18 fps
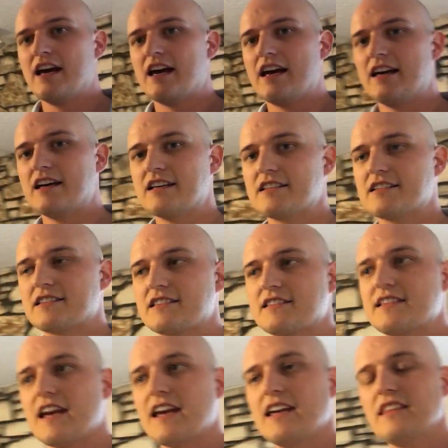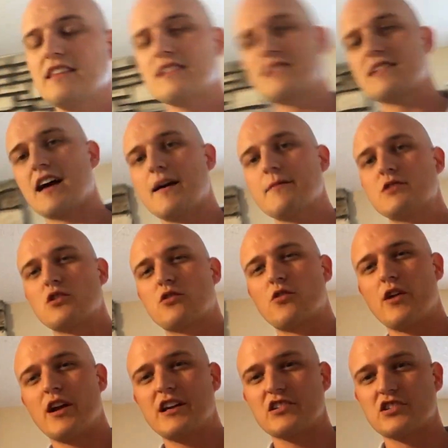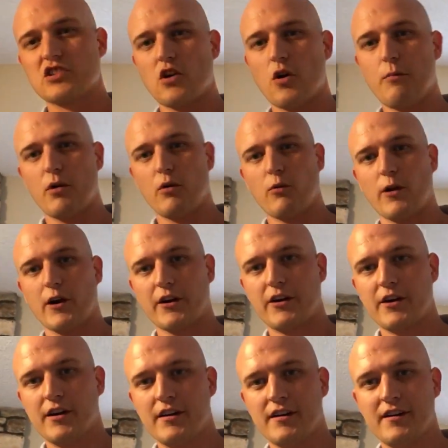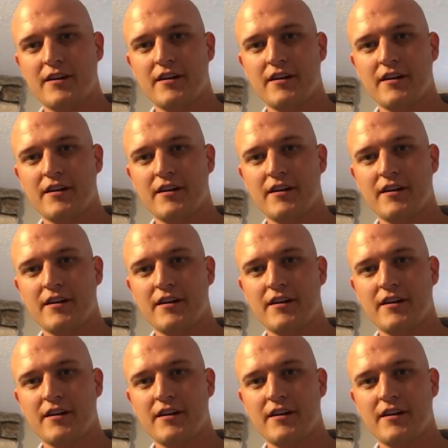is taking the time to create a scope of work.